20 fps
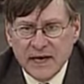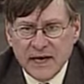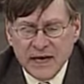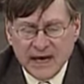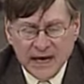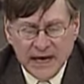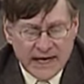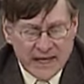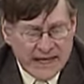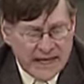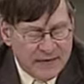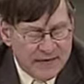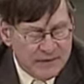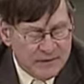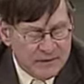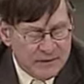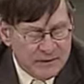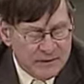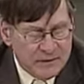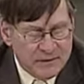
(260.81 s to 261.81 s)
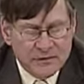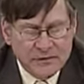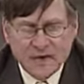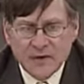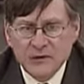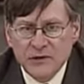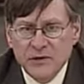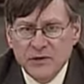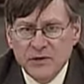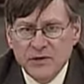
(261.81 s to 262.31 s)
I have an amendment to
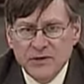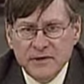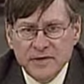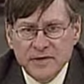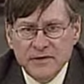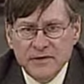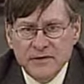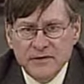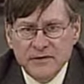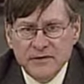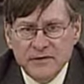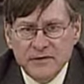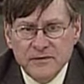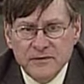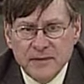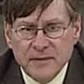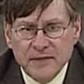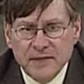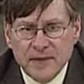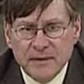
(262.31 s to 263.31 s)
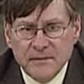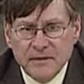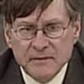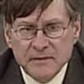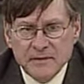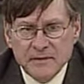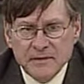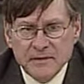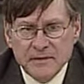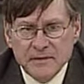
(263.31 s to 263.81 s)
that. We don't need to adopt the
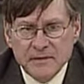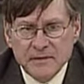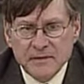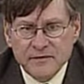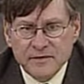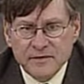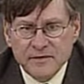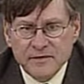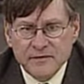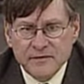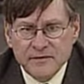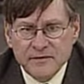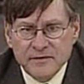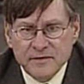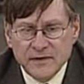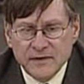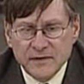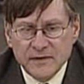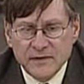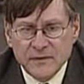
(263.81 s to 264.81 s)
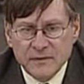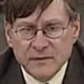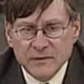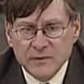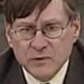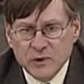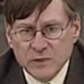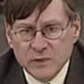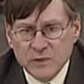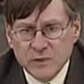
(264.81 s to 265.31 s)
amendment if
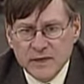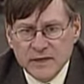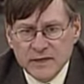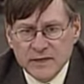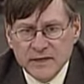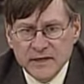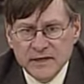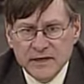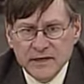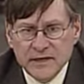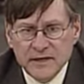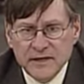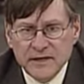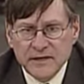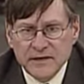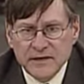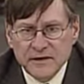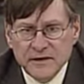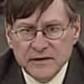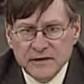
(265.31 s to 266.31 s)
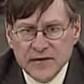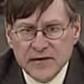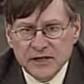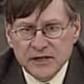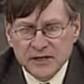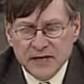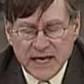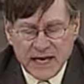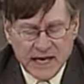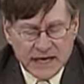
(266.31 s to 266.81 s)
members want to wait until there's
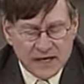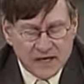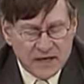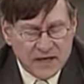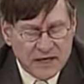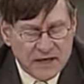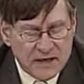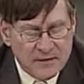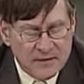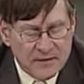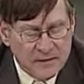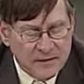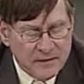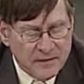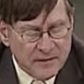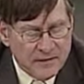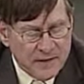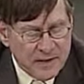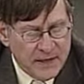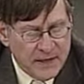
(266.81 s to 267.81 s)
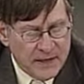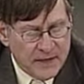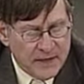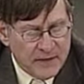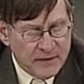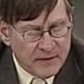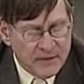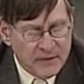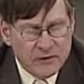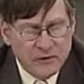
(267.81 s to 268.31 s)
actually action on the bill.
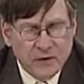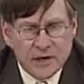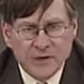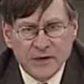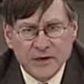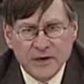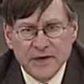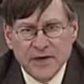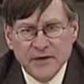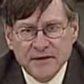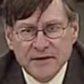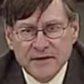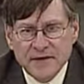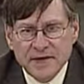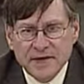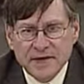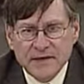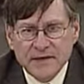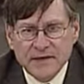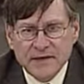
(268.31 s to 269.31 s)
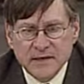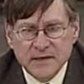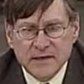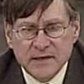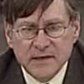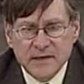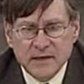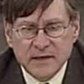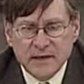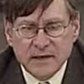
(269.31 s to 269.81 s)
But I do want to point out that that's a